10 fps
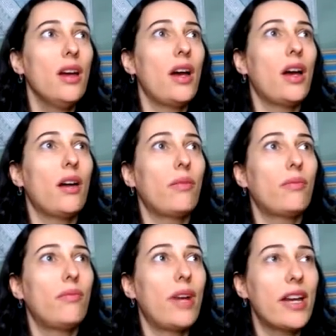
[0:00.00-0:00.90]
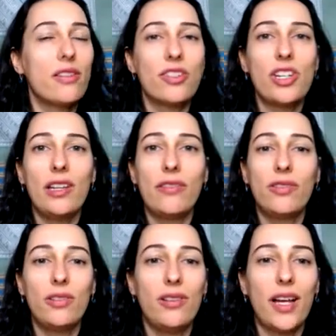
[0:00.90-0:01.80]
my energy
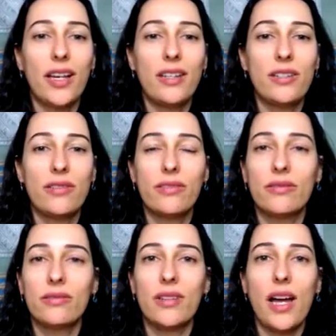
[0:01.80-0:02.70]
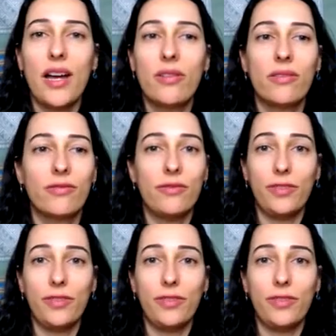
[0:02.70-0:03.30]
level? I don't